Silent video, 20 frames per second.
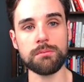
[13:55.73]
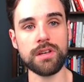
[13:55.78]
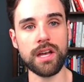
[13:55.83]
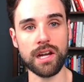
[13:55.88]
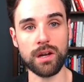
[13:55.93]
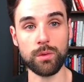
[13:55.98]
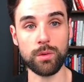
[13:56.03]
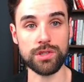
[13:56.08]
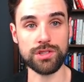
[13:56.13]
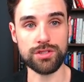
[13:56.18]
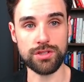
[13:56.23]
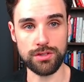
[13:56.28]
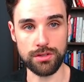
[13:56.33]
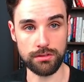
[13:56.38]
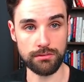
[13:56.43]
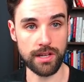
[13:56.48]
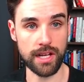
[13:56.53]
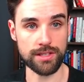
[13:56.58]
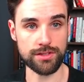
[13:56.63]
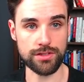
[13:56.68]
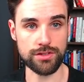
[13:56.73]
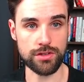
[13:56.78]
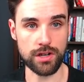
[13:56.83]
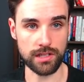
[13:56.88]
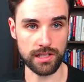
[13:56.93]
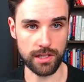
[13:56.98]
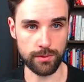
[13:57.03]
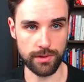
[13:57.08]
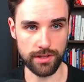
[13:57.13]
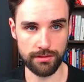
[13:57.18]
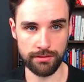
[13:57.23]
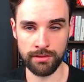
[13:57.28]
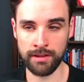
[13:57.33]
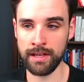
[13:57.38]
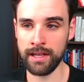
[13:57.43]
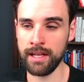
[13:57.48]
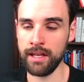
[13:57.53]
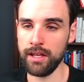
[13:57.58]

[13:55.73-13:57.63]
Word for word: kind of what your guys are struggling with.